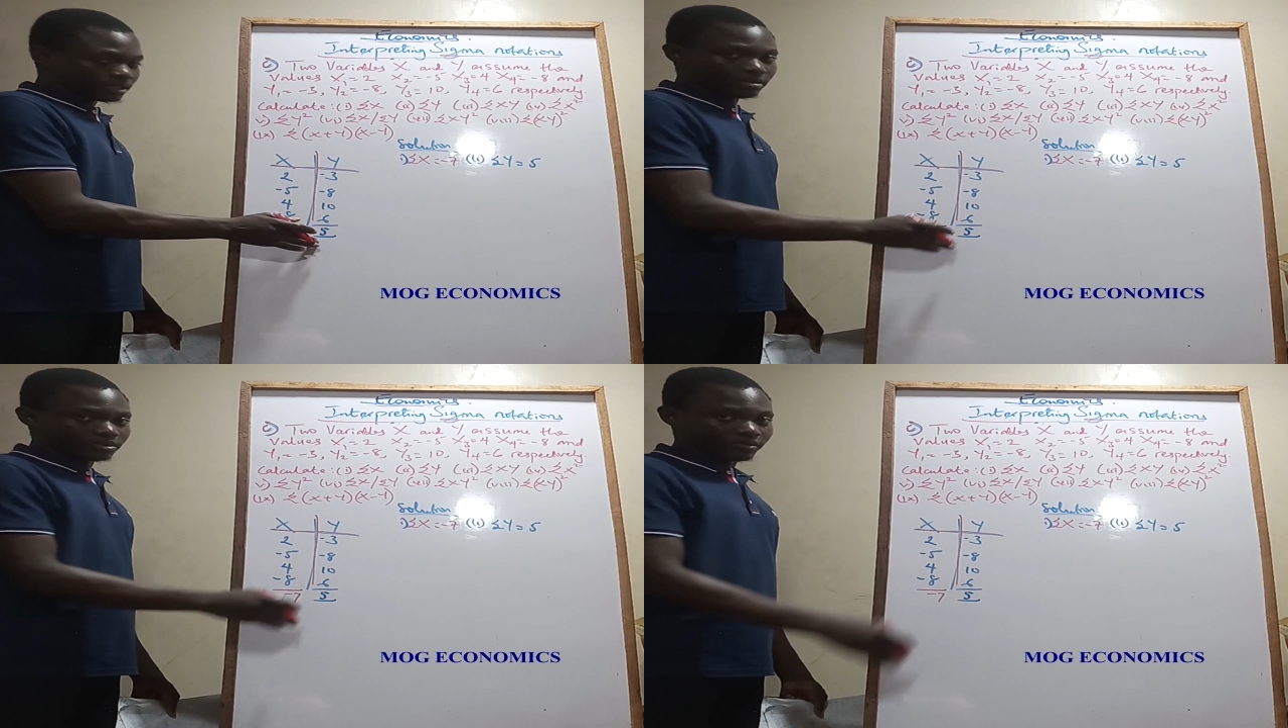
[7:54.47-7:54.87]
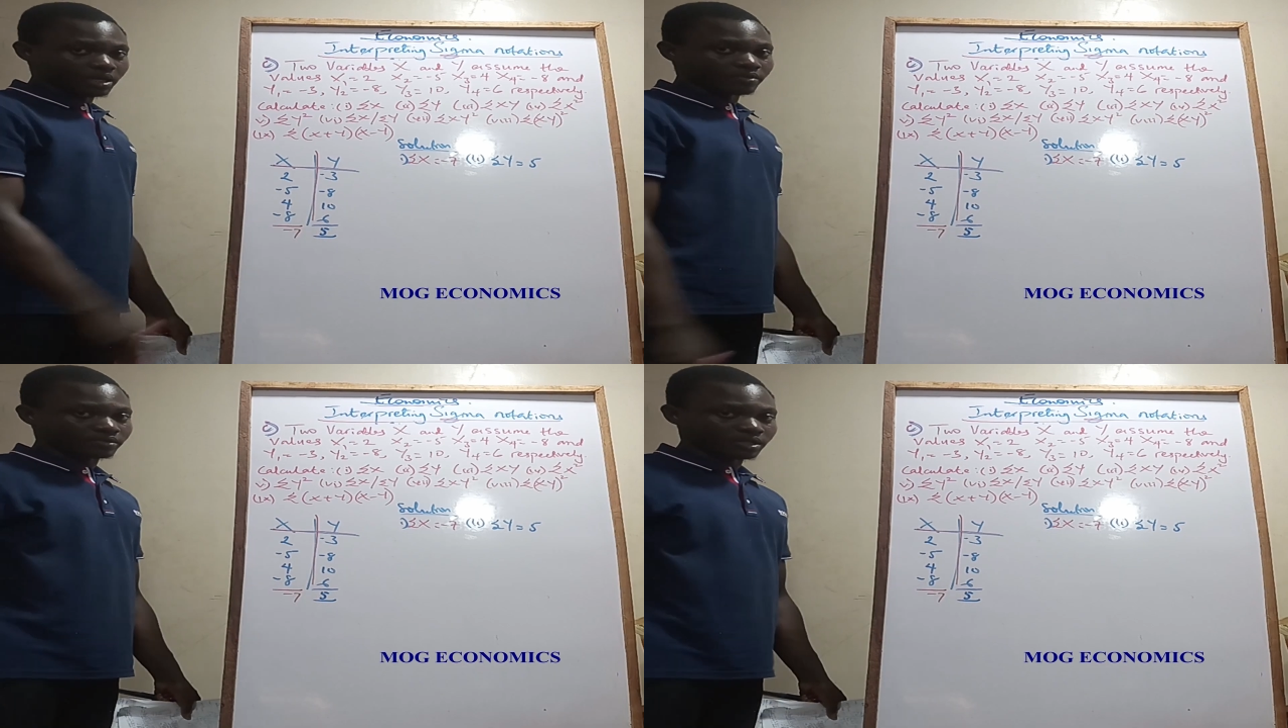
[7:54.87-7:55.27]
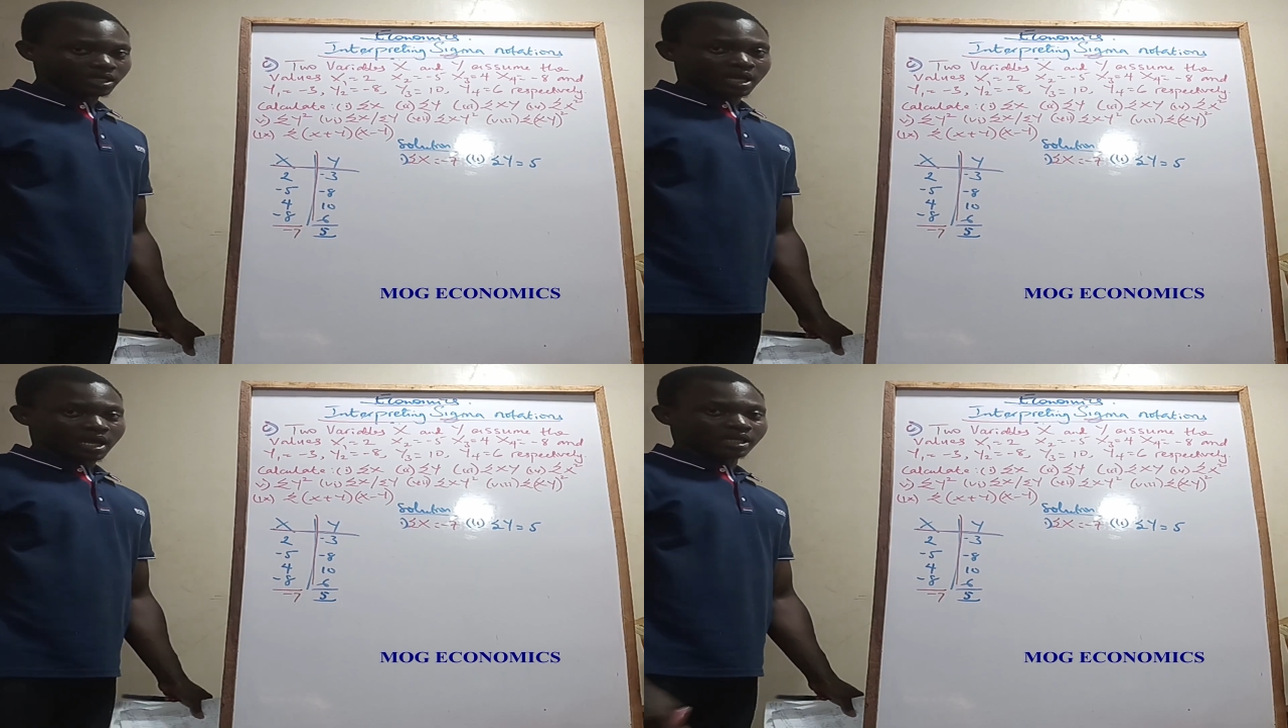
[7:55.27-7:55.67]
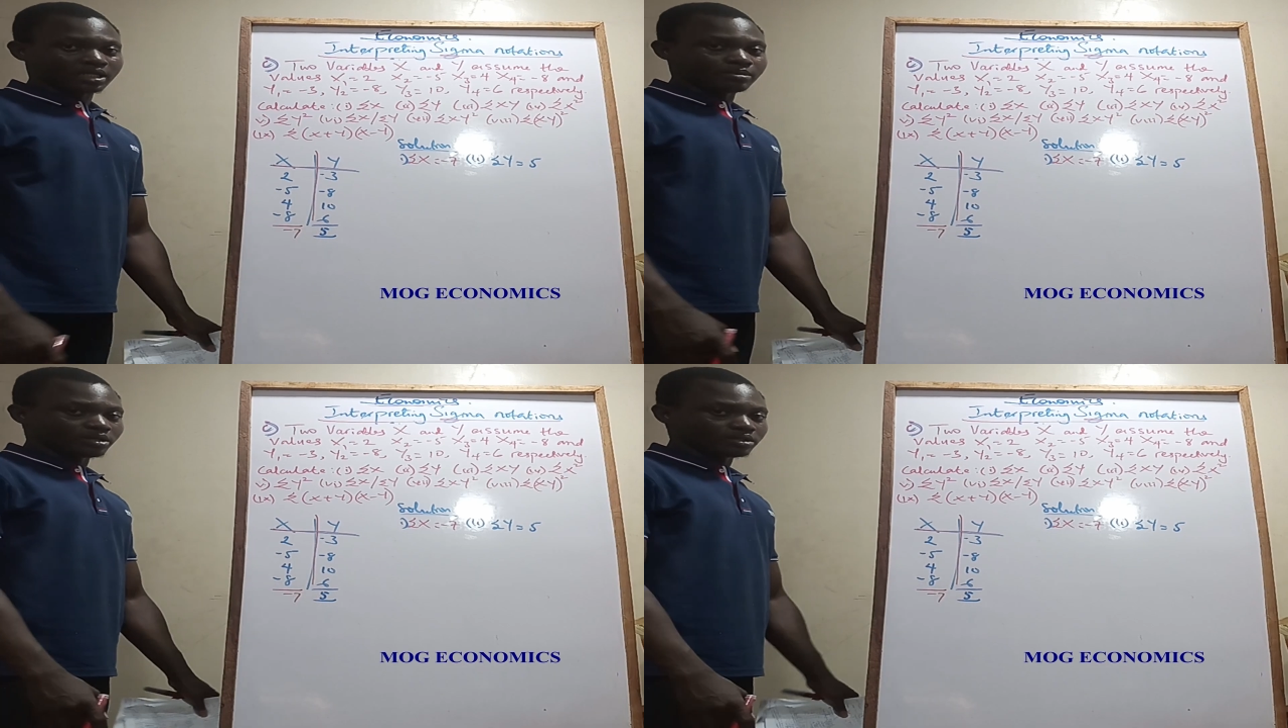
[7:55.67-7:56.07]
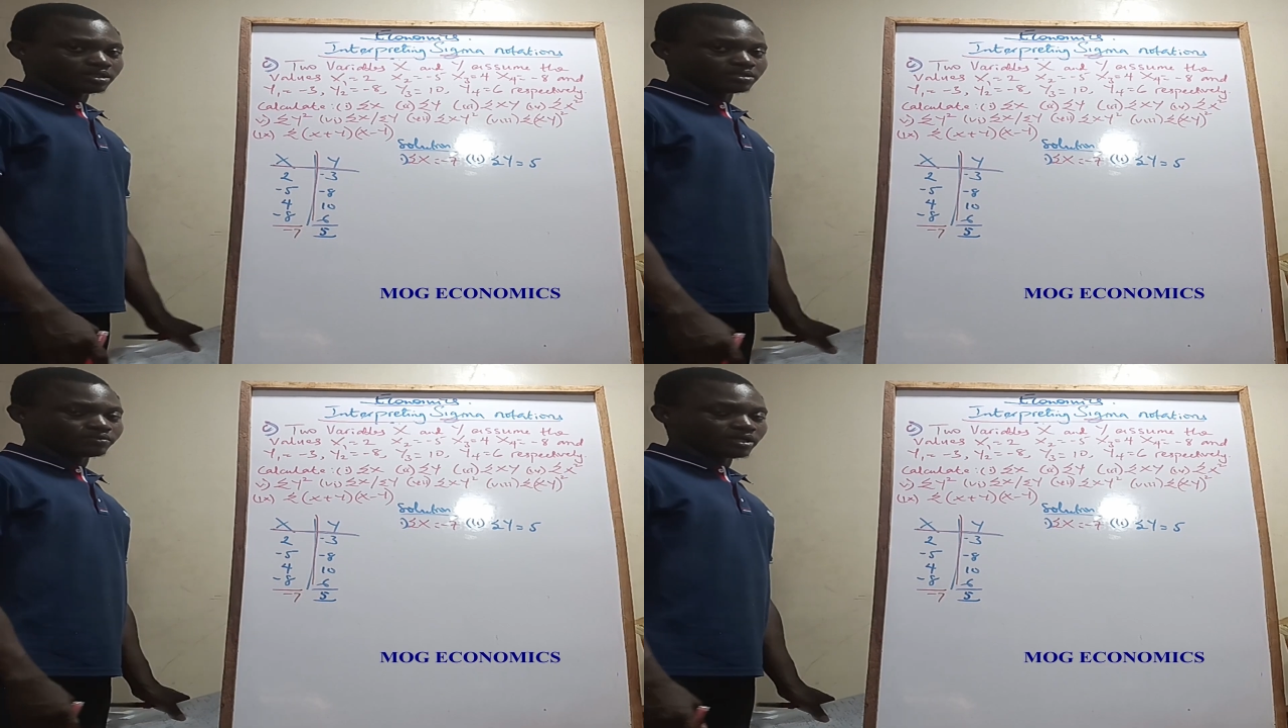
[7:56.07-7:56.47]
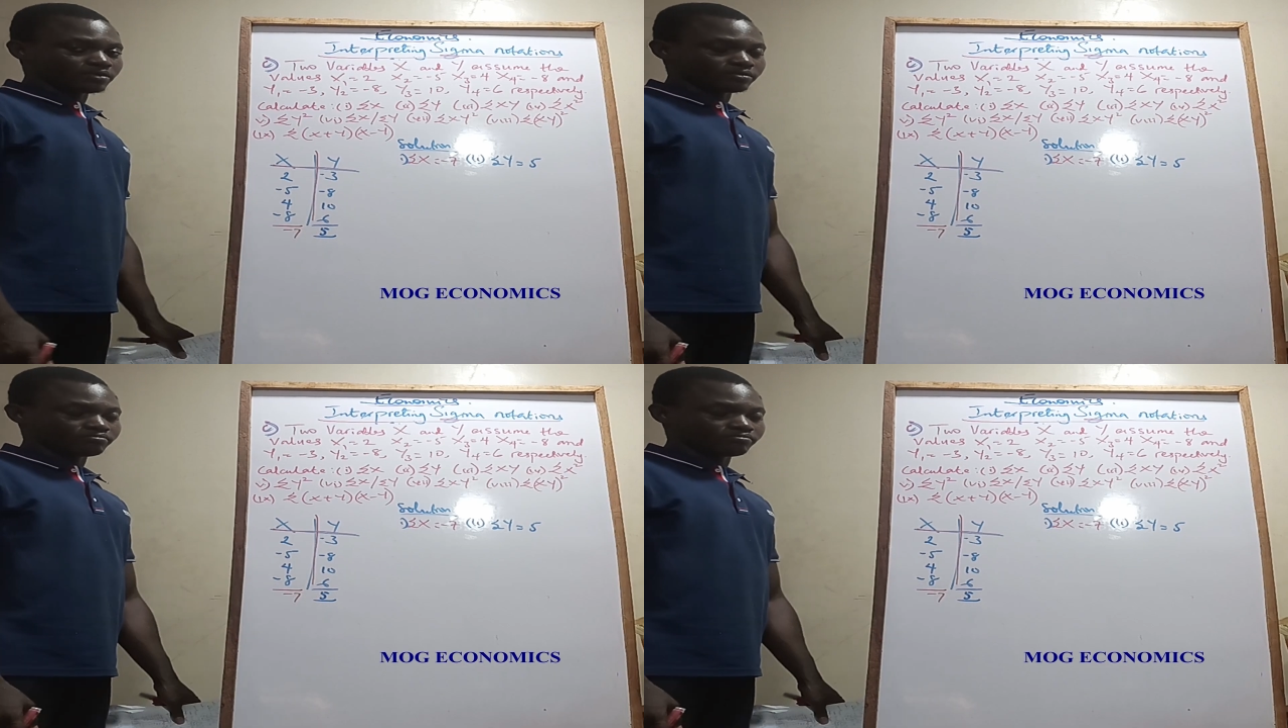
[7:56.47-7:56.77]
times 5 and get minus 35.